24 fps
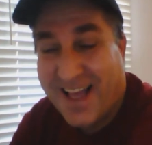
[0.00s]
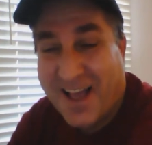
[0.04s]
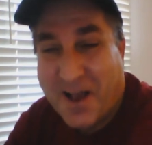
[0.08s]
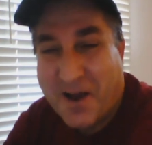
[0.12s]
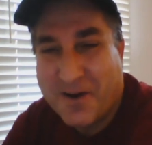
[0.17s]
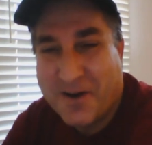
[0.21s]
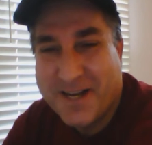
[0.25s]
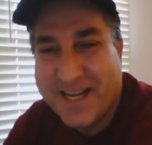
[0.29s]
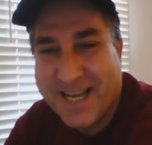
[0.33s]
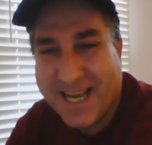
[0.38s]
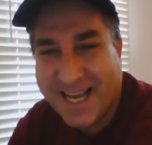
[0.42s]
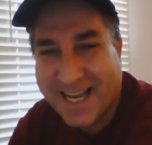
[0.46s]

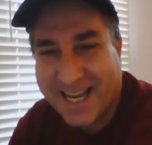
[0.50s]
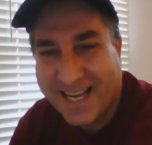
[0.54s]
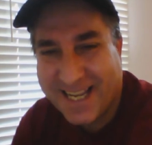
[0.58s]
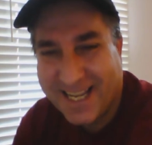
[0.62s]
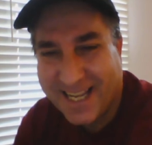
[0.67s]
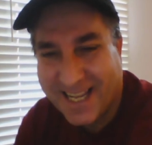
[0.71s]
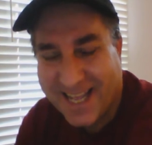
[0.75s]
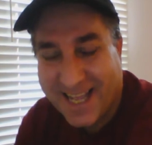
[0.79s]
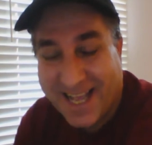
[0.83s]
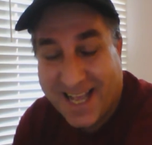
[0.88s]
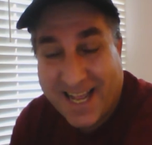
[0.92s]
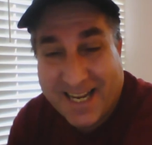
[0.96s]
Okay,
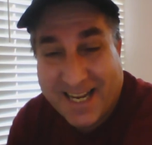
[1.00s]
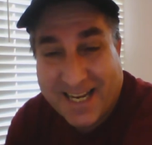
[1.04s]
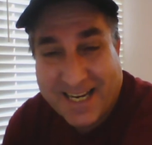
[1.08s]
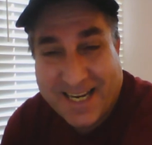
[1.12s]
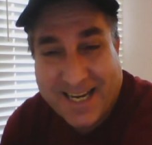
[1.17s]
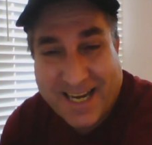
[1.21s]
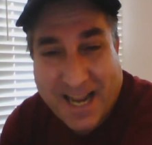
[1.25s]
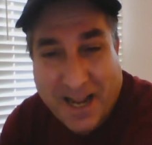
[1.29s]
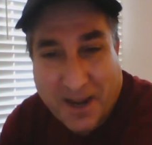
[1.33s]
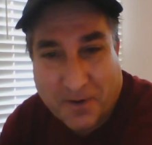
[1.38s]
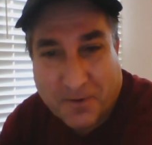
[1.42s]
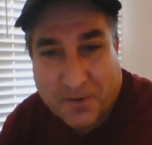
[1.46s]

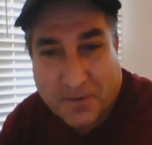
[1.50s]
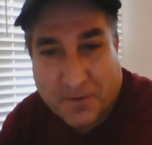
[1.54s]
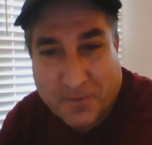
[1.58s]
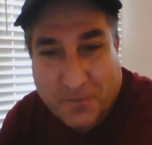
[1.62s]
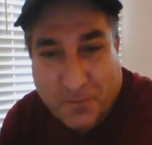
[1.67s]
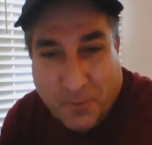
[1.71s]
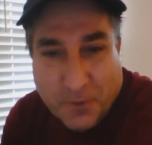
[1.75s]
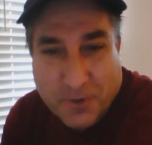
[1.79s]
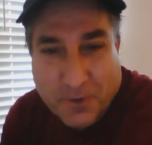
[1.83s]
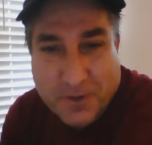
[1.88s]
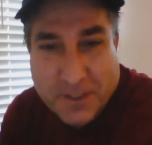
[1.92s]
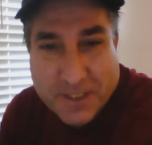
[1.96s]
now,
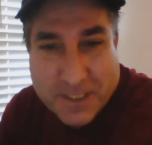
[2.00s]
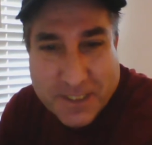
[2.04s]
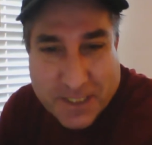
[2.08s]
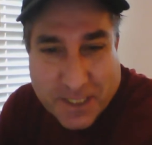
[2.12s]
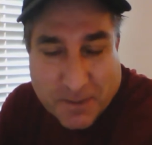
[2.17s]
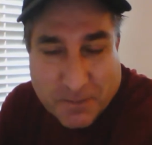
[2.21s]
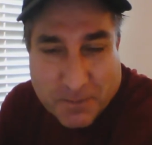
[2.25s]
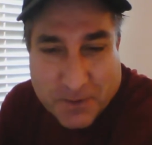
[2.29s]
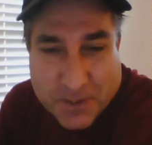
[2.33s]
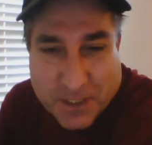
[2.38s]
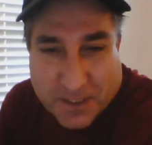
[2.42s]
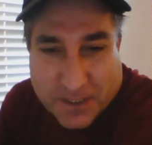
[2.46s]
for the
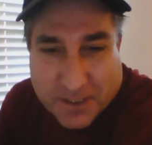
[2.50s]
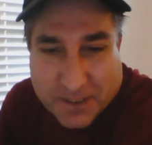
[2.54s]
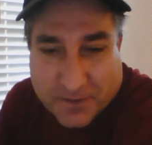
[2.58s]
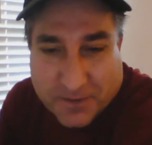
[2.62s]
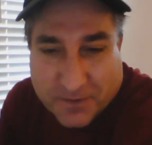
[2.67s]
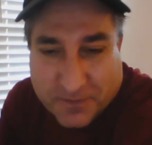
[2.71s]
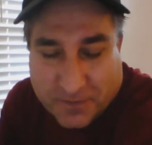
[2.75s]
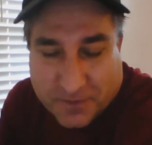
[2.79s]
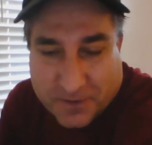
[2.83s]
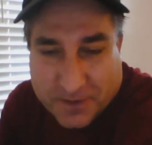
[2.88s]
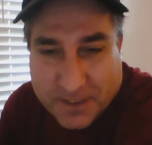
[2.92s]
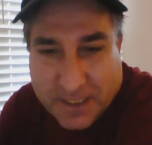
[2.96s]
subject
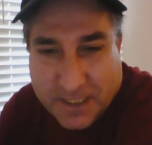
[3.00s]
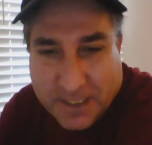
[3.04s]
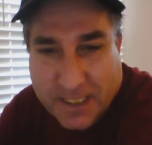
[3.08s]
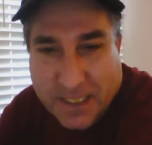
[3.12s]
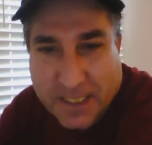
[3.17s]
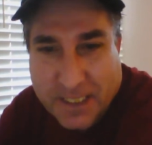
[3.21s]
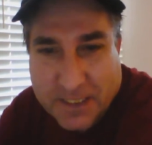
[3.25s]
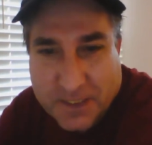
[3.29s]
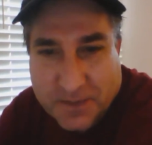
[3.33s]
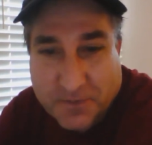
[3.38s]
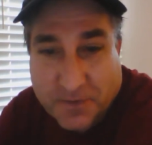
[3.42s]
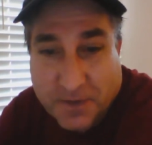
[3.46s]
for
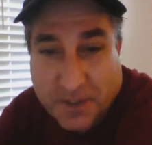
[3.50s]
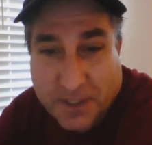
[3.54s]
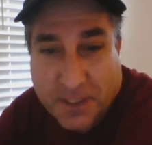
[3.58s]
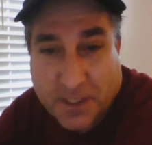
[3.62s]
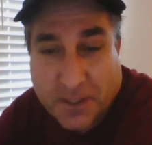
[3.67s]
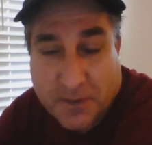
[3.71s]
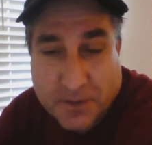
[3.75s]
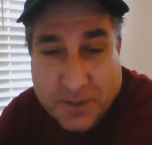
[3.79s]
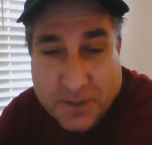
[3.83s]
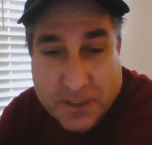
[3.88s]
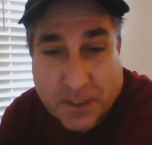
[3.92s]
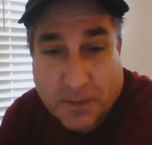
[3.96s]
today's
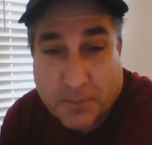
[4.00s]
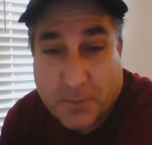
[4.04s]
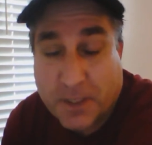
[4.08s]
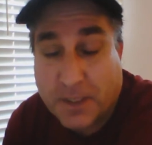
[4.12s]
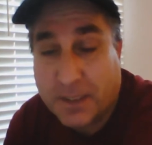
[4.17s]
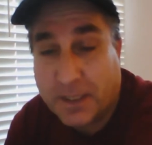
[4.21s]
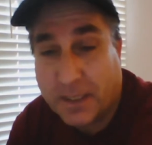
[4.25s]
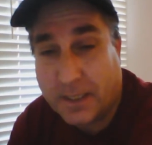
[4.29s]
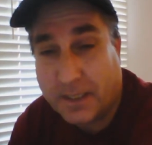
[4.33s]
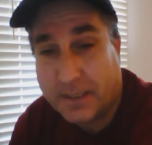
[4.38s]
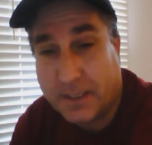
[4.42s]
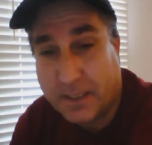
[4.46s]
video is something
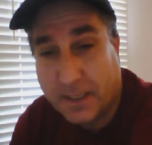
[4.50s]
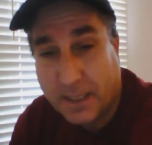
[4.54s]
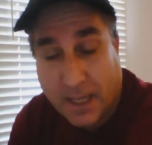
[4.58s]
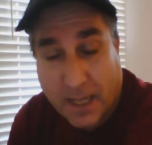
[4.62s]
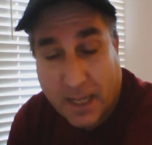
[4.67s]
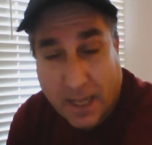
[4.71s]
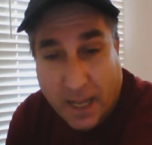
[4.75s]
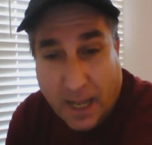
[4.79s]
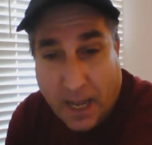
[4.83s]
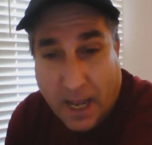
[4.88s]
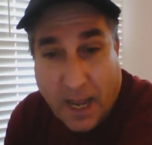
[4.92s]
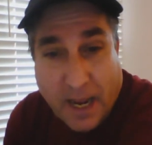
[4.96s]
that
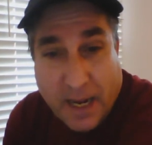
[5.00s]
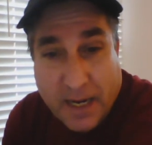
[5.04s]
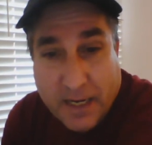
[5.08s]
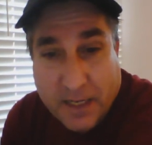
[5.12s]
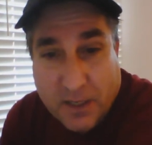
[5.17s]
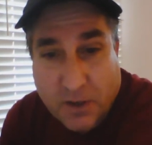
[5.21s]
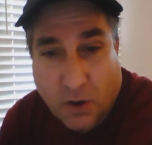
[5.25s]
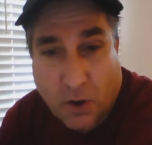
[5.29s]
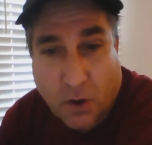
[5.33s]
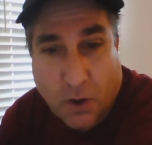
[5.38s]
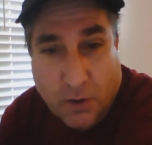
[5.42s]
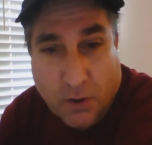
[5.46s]
I
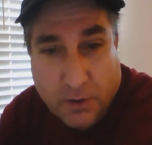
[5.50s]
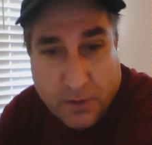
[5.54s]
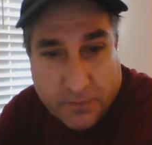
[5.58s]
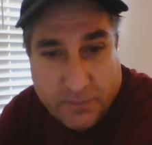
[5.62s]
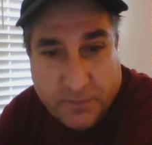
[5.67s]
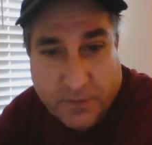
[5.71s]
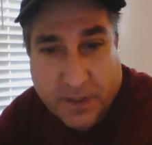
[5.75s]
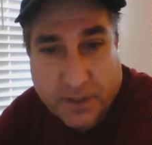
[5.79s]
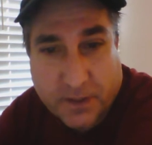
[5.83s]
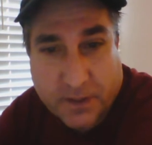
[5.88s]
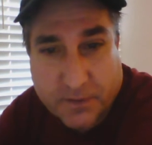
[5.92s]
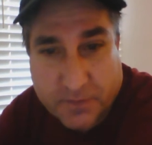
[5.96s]
call the
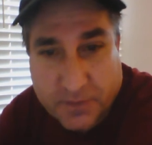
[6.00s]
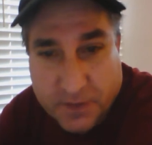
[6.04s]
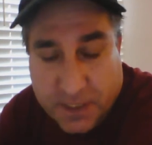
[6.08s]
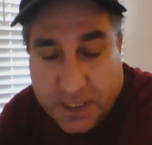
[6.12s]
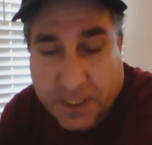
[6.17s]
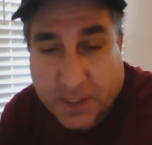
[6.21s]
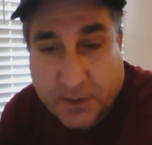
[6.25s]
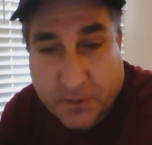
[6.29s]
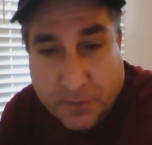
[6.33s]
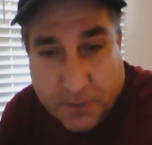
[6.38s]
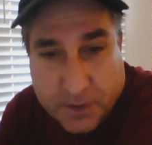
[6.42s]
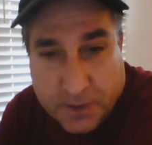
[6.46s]
Veil of
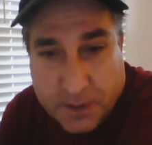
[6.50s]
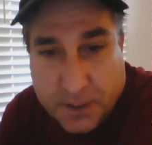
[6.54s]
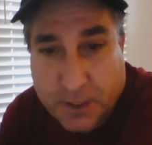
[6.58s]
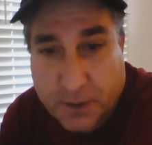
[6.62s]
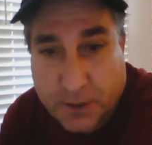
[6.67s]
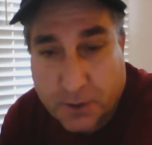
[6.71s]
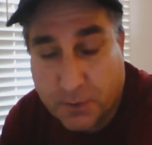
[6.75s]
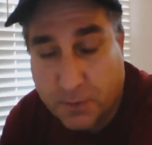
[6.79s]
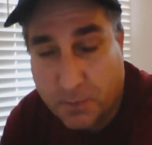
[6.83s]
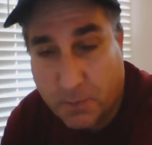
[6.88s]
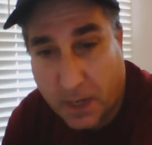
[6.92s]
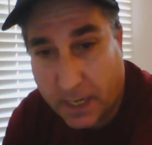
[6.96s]
Secrecy.
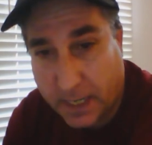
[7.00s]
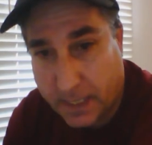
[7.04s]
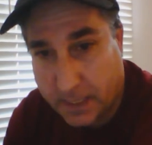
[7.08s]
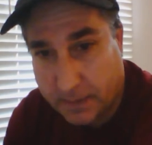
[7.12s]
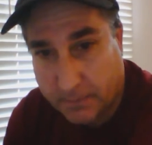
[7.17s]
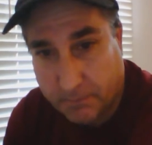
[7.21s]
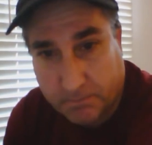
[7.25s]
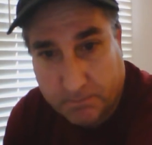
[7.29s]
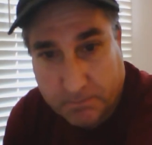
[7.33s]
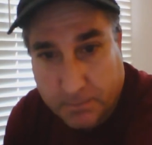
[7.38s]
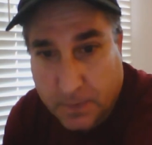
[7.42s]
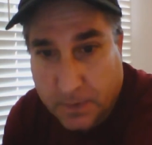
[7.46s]
You
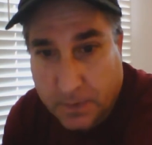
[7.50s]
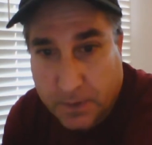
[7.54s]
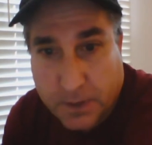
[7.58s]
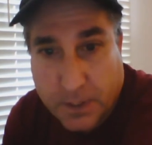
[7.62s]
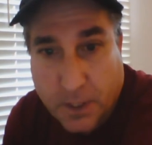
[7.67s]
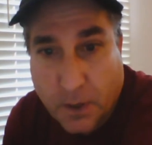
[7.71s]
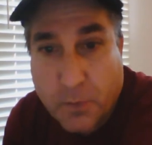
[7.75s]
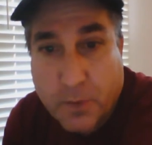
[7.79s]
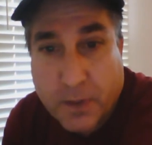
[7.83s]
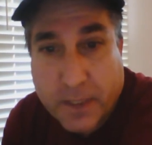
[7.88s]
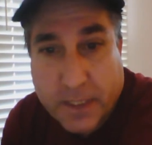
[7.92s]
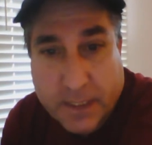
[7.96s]
might
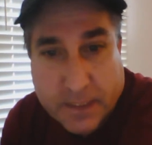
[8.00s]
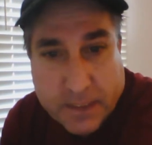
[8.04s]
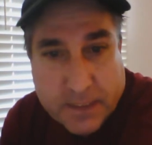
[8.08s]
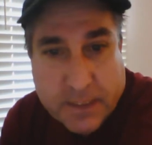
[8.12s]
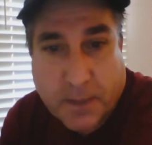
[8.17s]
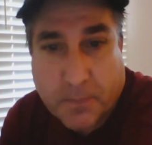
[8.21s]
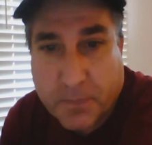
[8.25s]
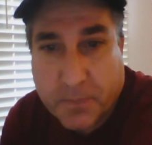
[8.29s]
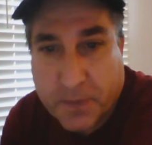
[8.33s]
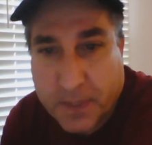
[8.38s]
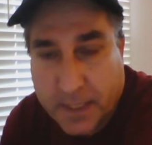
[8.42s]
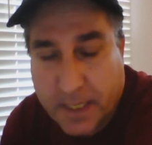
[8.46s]
know it as
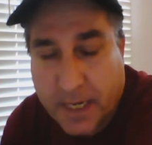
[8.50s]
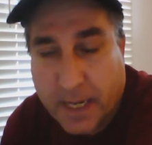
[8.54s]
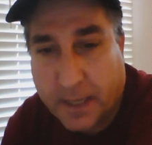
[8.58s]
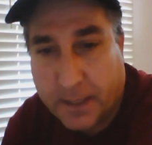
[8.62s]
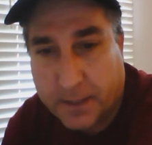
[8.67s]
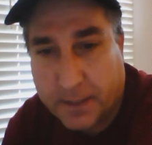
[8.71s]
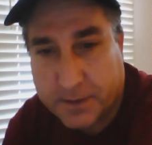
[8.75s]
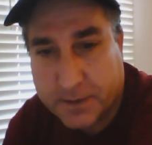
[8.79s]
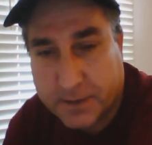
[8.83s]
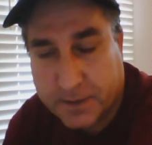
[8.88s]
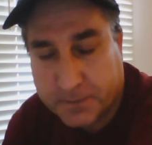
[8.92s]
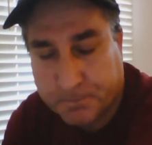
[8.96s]
something
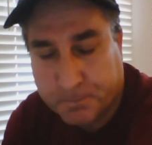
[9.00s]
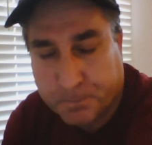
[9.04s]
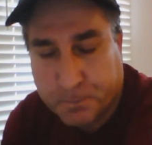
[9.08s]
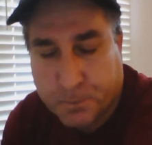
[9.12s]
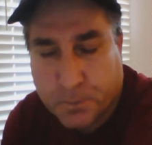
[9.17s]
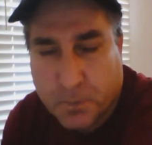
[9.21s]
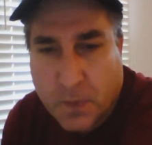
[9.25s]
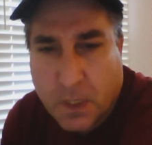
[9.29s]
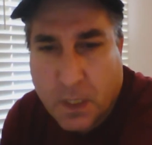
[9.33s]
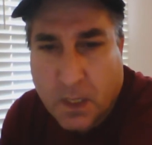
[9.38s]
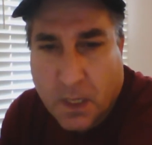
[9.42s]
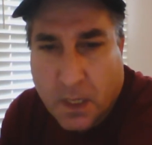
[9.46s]
else.
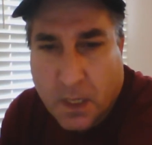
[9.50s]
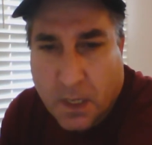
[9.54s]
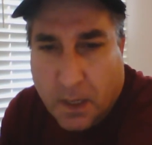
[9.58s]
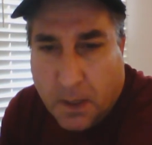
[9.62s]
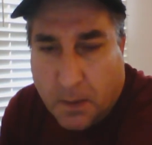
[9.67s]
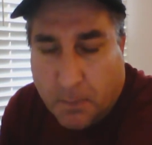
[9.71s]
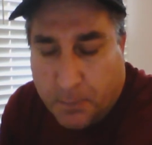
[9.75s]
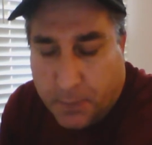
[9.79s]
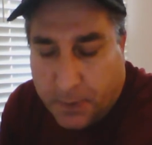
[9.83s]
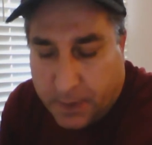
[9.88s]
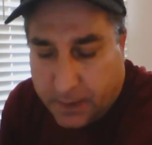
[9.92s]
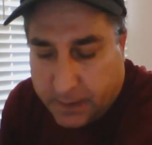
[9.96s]

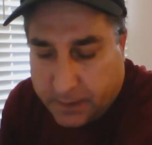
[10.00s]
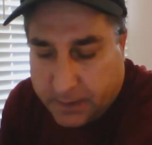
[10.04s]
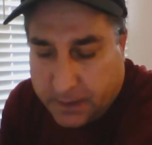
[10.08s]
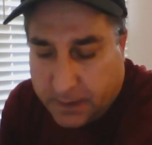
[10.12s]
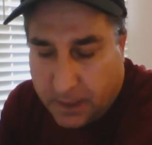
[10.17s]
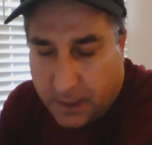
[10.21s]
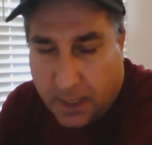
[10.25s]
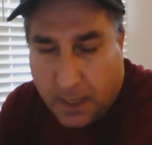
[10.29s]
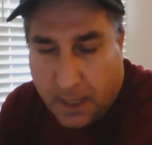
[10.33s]
But